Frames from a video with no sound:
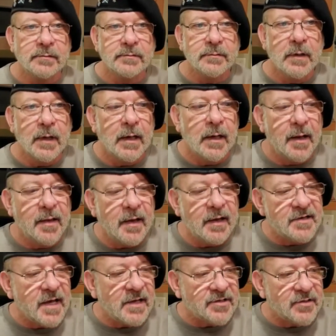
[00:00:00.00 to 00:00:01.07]
I think
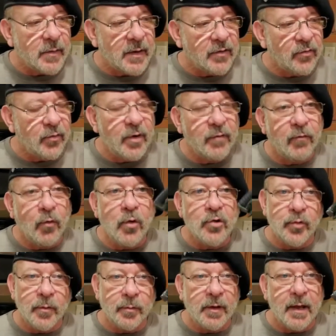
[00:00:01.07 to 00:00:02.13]
it takes like 3 or 4
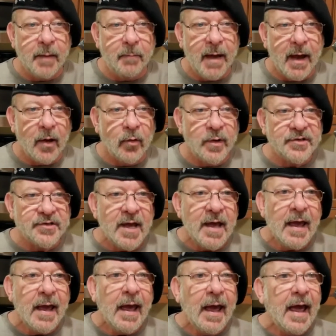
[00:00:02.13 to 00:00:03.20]
AAA batteries,
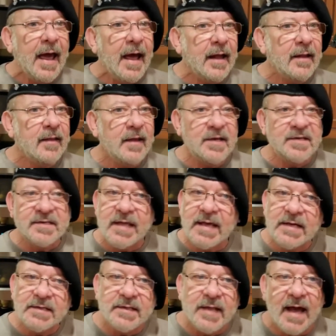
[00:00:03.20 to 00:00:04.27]
and these
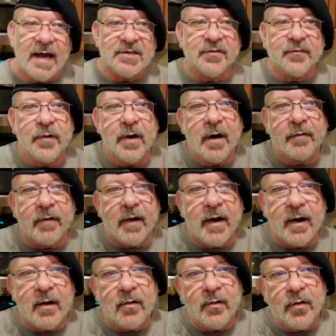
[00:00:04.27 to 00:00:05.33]
things last forever. And
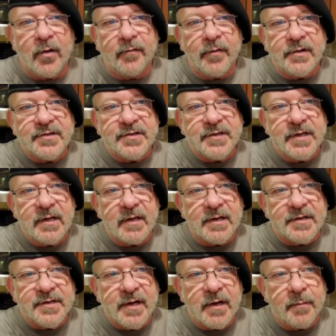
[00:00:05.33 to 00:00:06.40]
I don't know if you can see
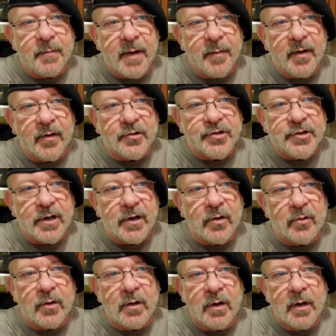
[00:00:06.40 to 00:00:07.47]
this here, maybe it'll
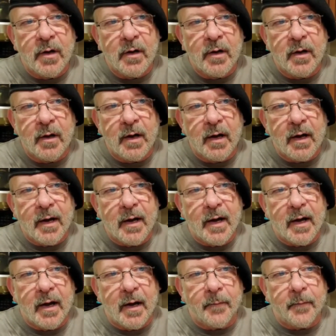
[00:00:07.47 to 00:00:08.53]
show.
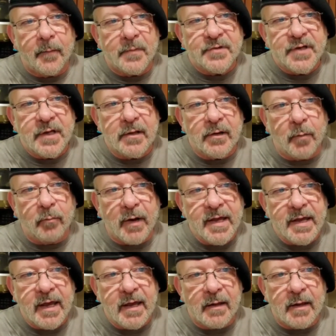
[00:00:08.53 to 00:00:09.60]
See the little
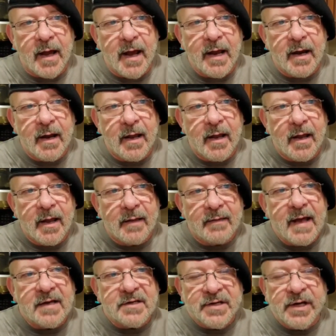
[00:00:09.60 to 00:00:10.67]
blinky light?
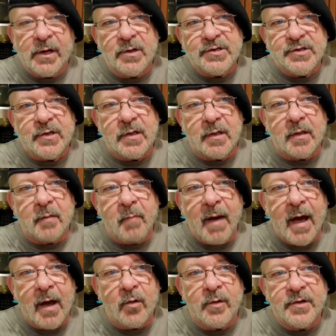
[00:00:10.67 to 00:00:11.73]
That tells you that the
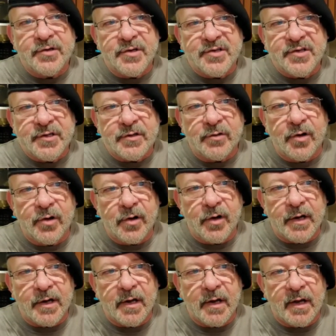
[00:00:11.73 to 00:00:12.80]
batteries are still
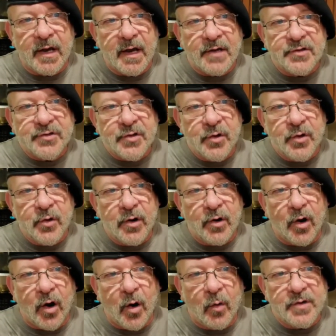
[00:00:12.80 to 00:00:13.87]
good. And so you can
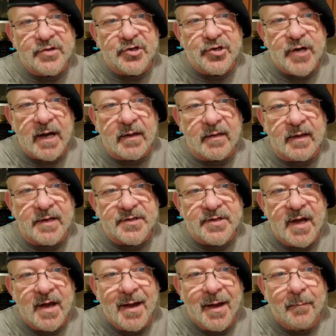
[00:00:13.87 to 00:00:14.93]
always check this
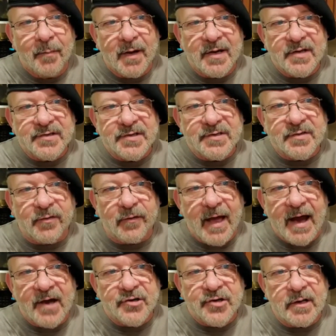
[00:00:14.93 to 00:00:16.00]
because it's
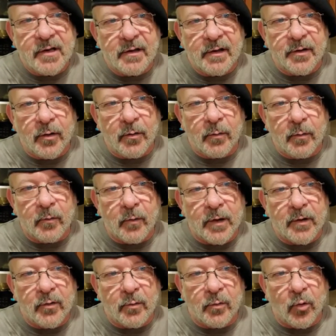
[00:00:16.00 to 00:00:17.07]
flashing the
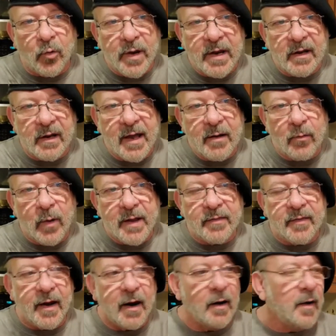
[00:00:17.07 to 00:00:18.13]
little green light right
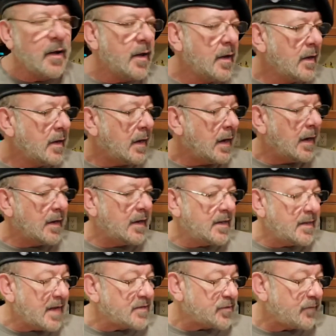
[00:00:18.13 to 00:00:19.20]
there. And
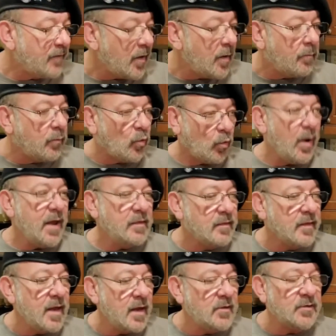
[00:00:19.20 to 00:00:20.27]
that's a very great
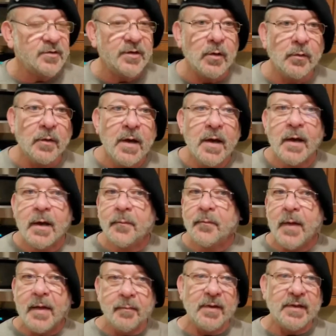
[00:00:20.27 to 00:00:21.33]
thing, you
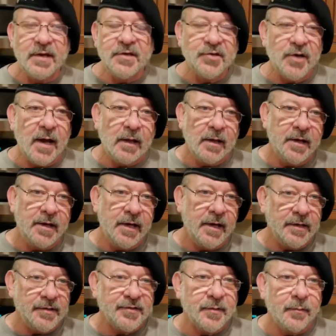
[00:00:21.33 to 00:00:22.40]
know. But these are
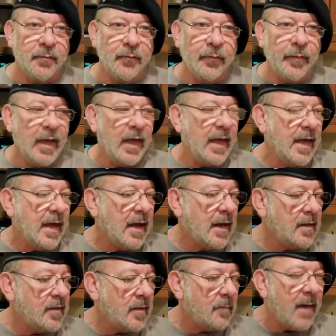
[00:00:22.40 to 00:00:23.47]
LEDs,
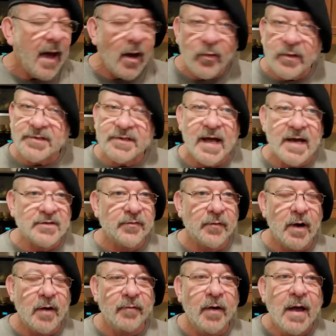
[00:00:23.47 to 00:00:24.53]
and the batteries last
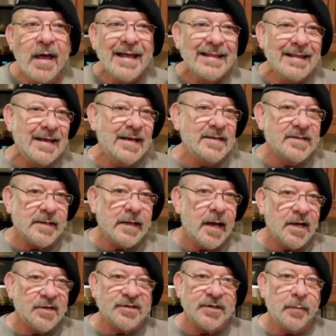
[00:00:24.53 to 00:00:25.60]
forever. These
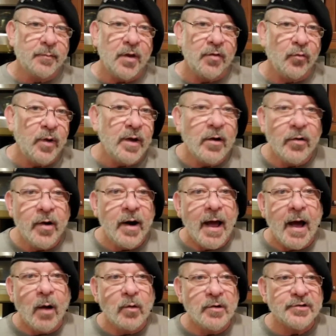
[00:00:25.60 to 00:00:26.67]
last up to 300
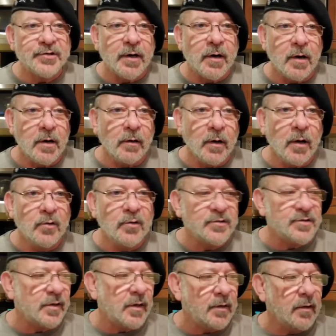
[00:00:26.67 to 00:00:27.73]
hours on lows.
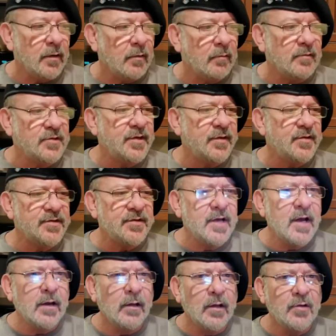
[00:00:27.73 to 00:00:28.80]
Let's see, does it
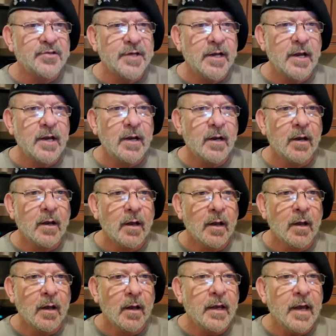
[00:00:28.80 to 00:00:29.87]
get a low setting?
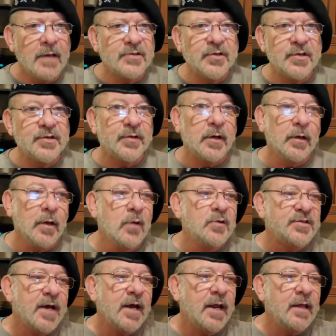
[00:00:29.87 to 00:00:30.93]
Yeah, so this is on low
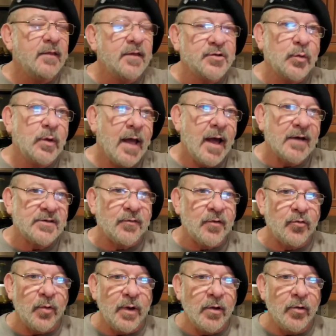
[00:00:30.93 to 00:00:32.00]
setting. This will last for
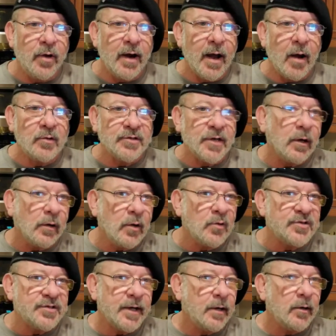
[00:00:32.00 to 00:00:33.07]
300 hours on a low
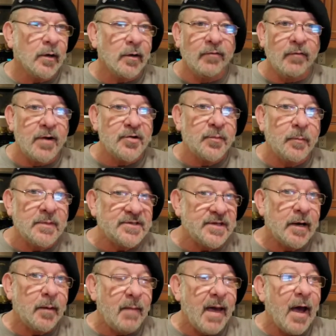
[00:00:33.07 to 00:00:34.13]
setting on a fresh
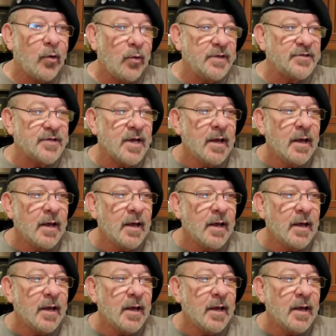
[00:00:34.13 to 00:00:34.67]
set of batteries.